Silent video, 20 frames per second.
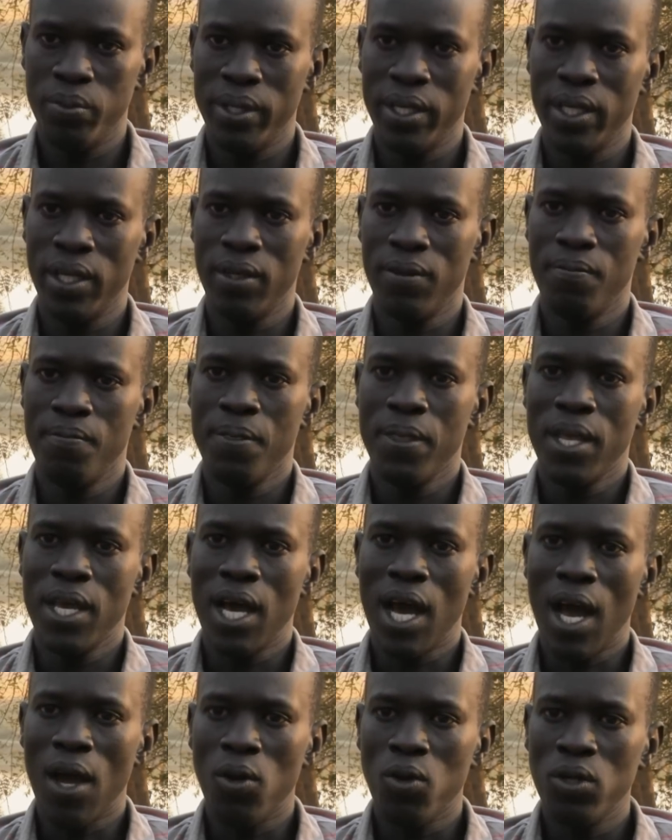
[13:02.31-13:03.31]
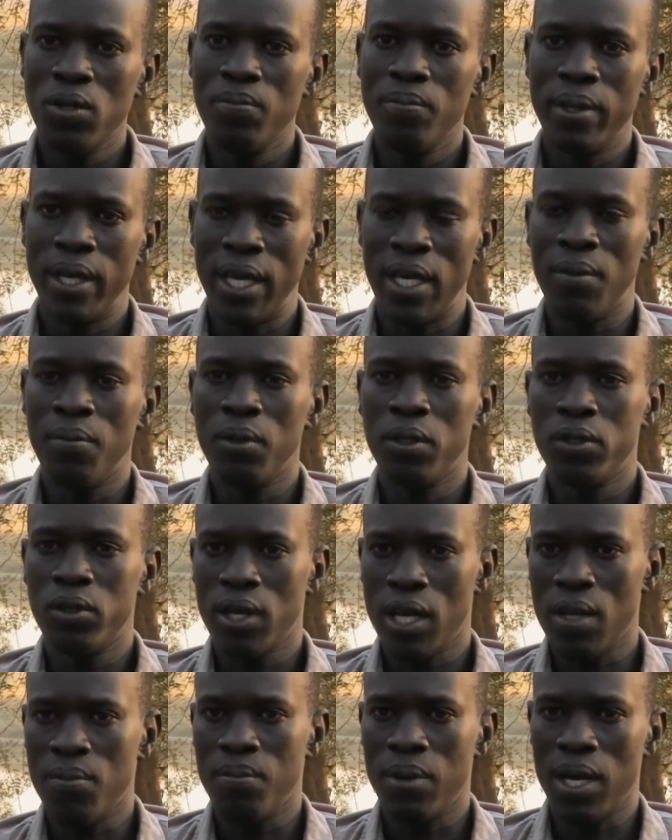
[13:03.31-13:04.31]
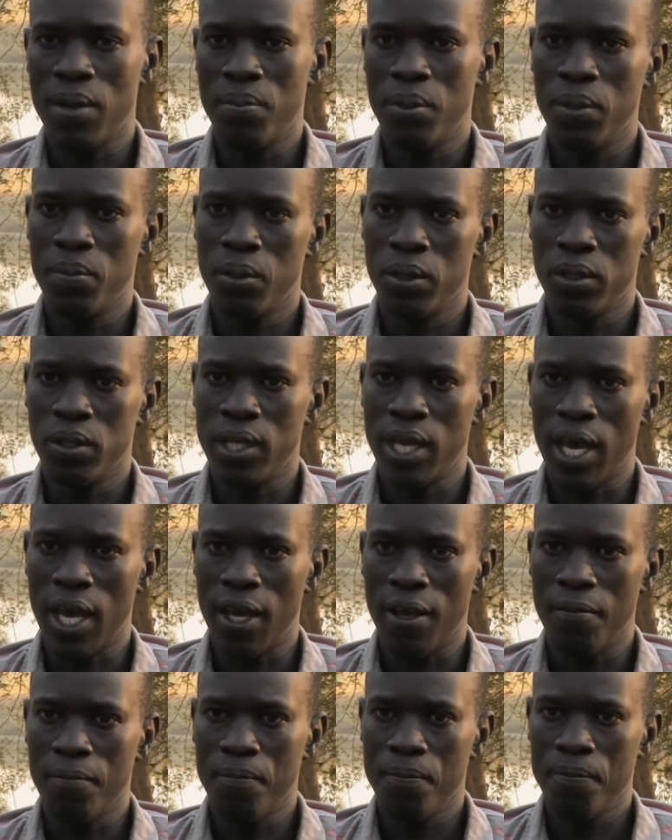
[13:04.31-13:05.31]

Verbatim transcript: me, I wouldn't be able to help my people today.